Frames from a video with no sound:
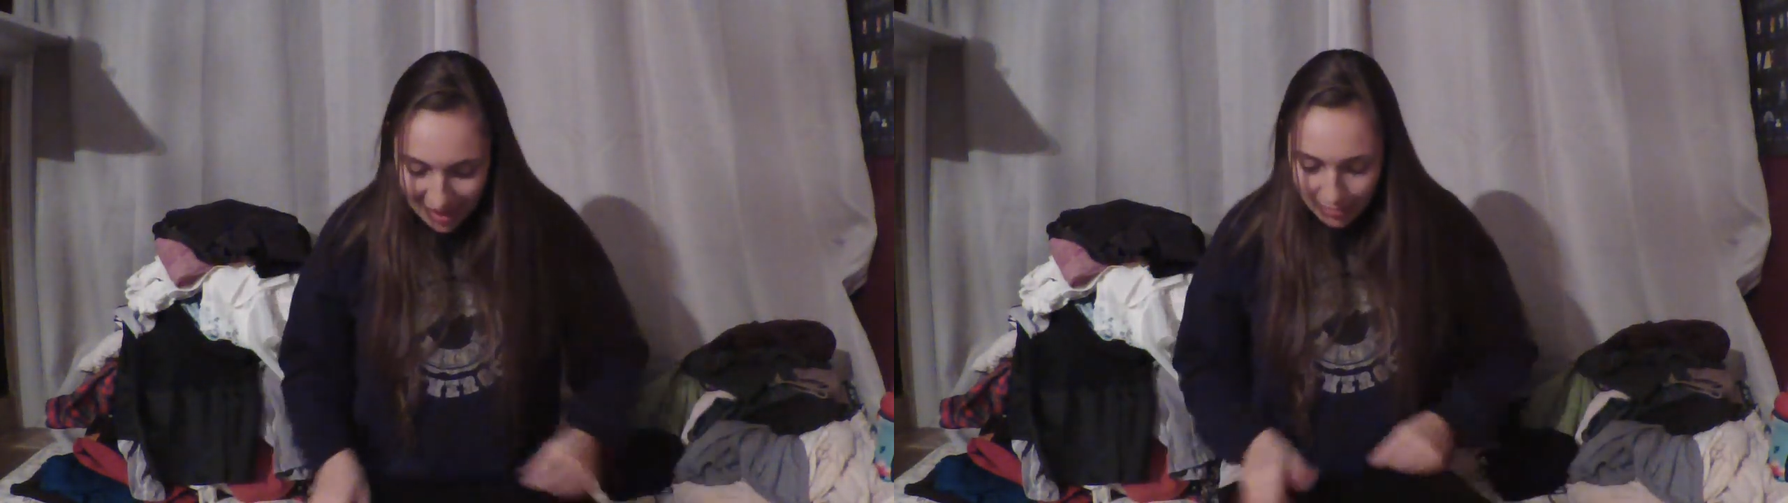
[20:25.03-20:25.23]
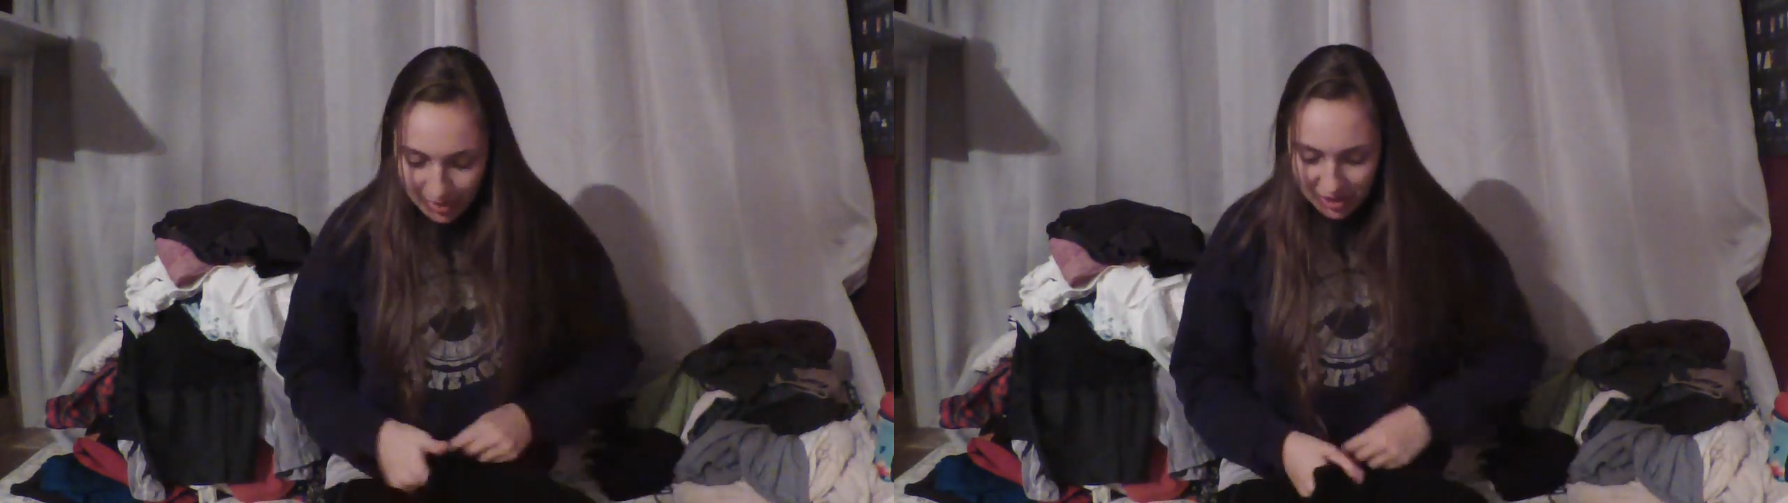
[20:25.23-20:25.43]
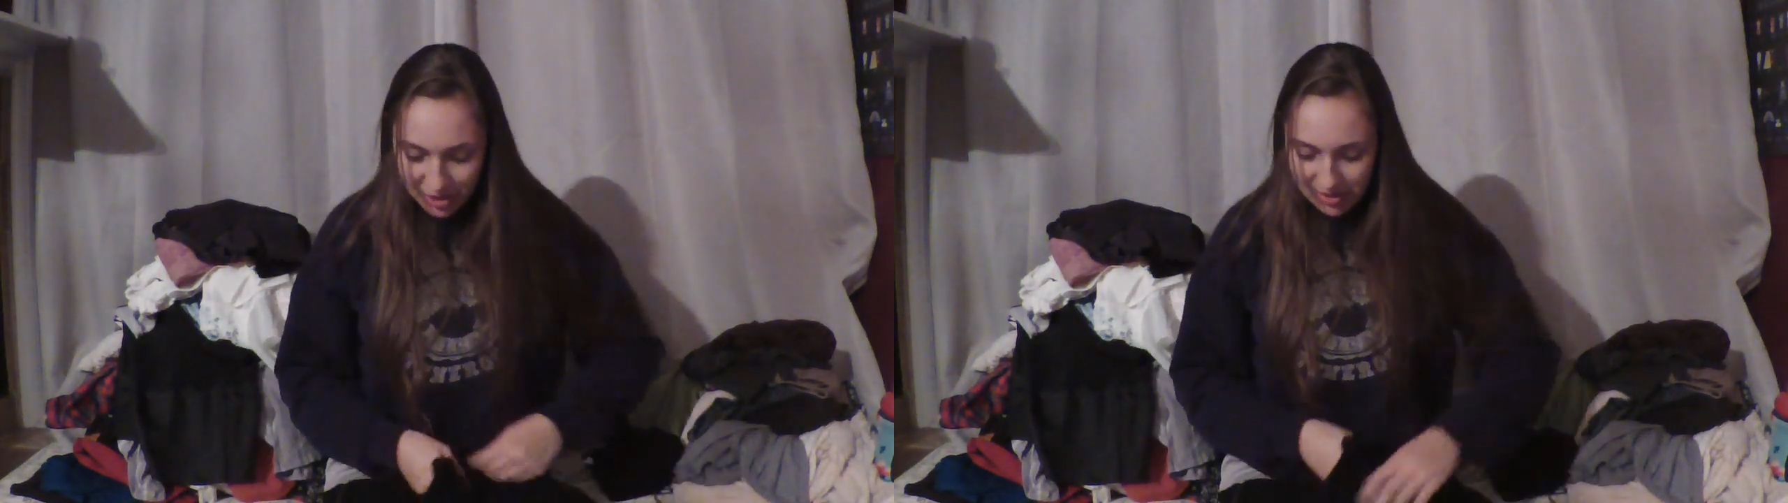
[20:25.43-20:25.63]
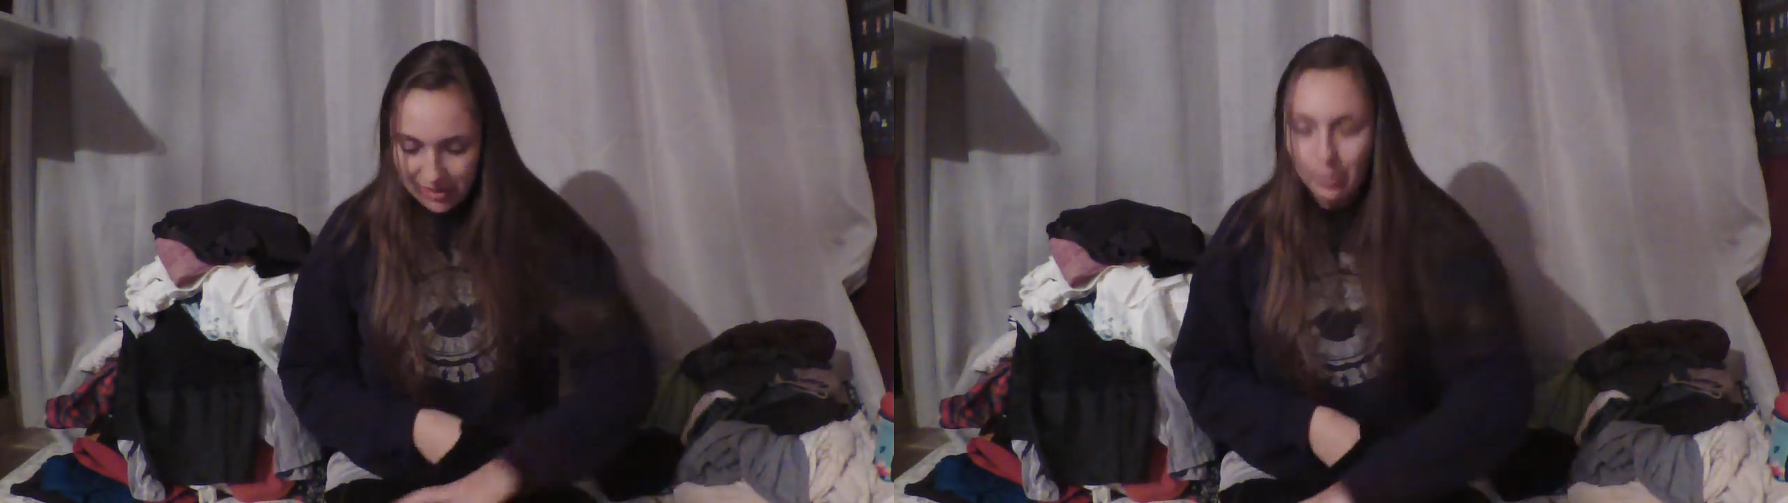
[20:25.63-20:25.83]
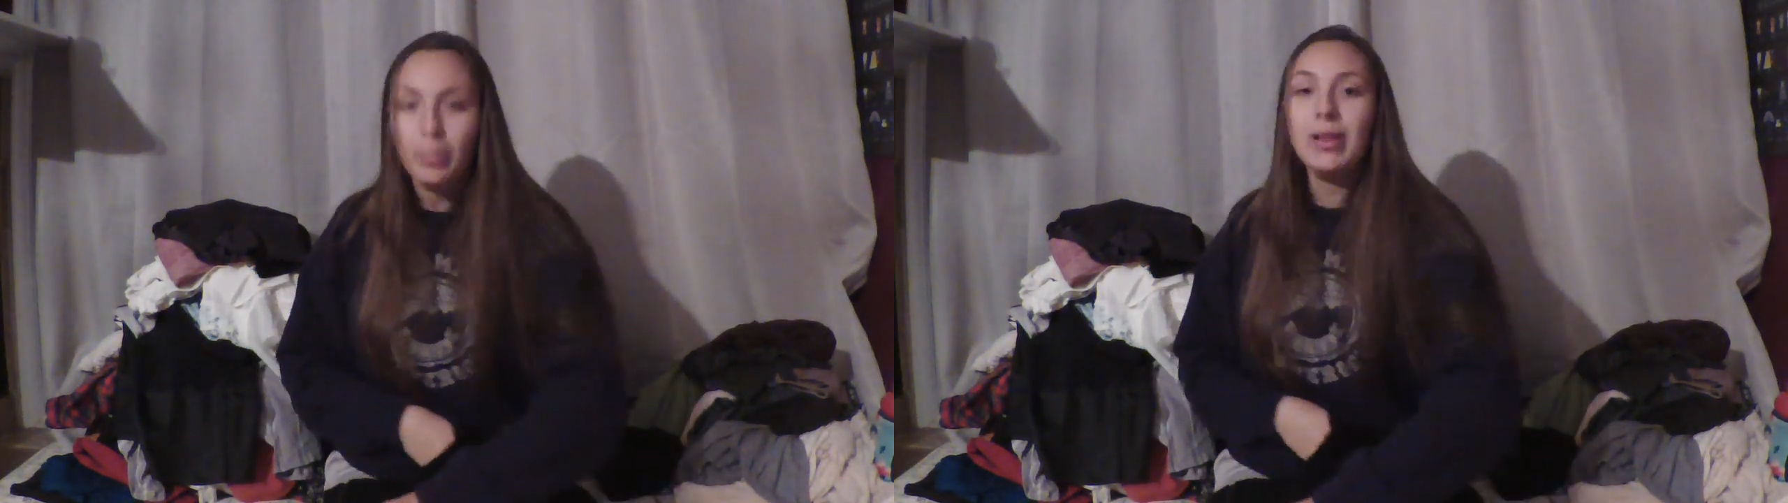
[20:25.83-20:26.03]
But it's just a
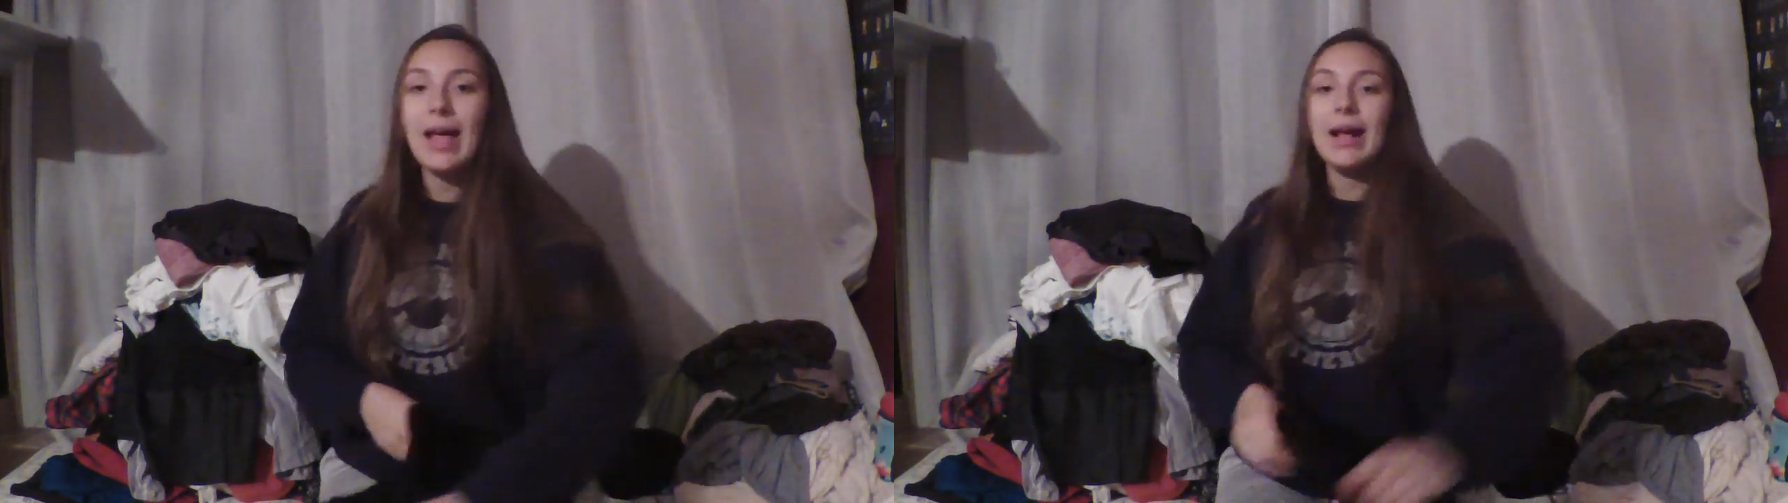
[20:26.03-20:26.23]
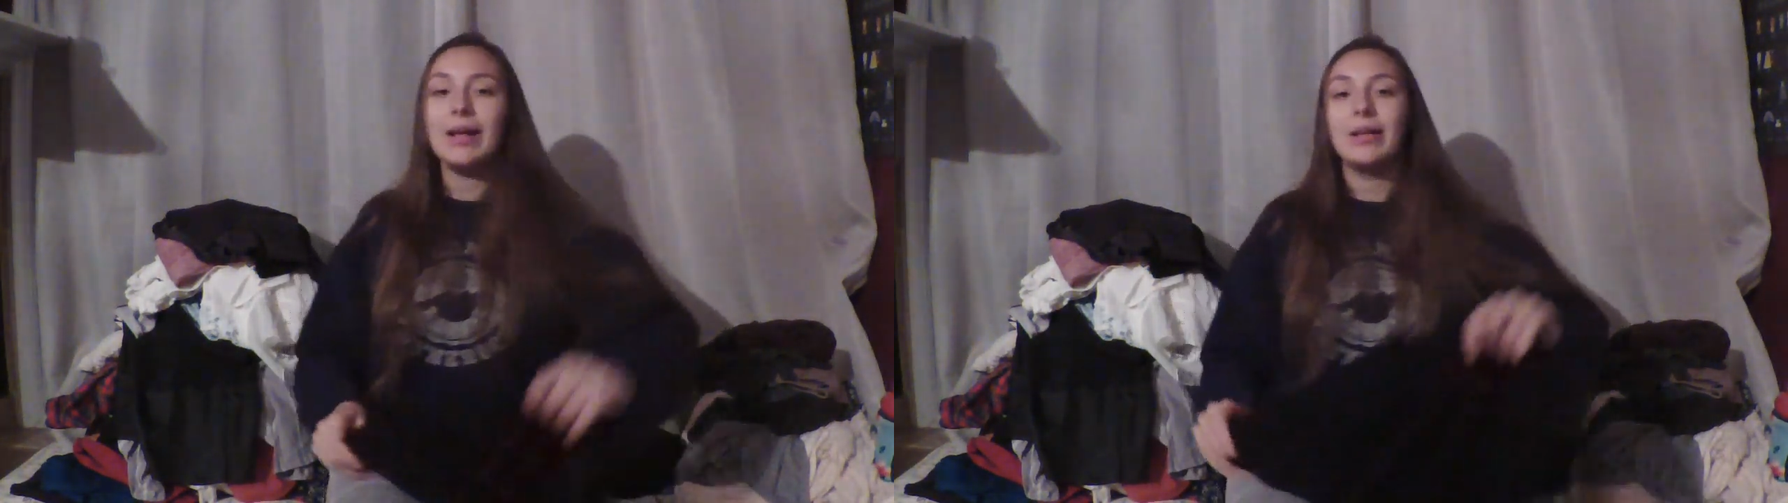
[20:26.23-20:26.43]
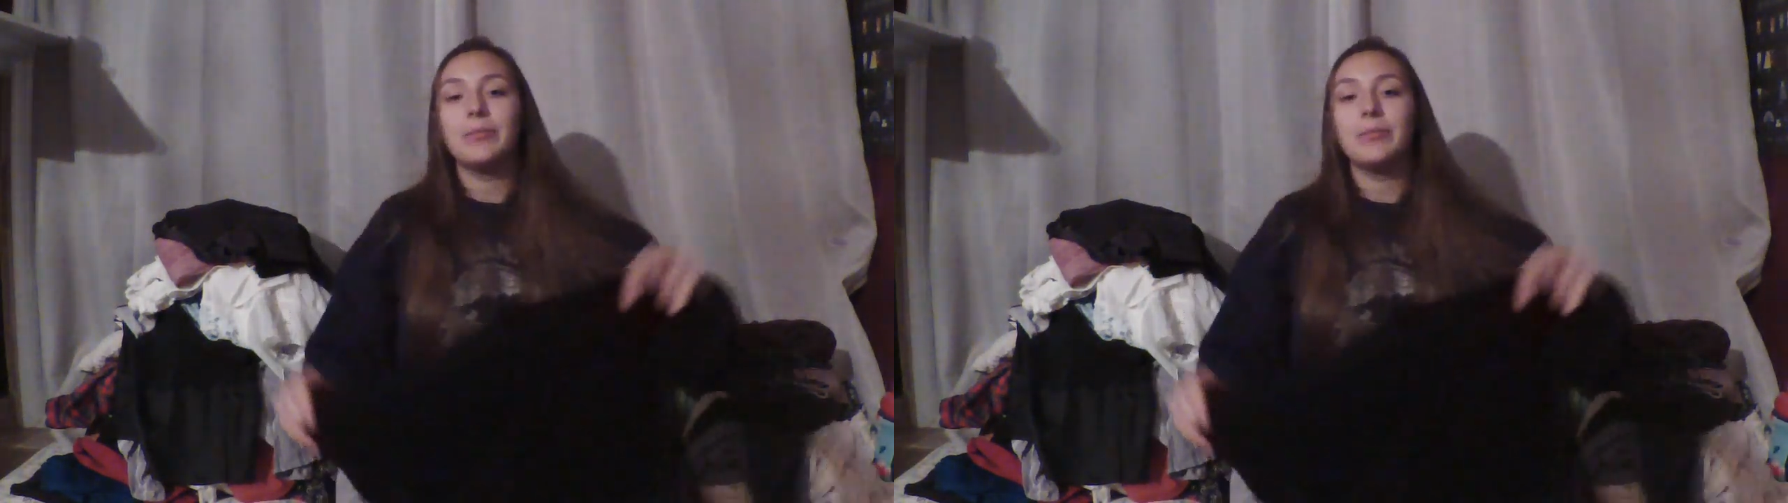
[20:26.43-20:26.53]
black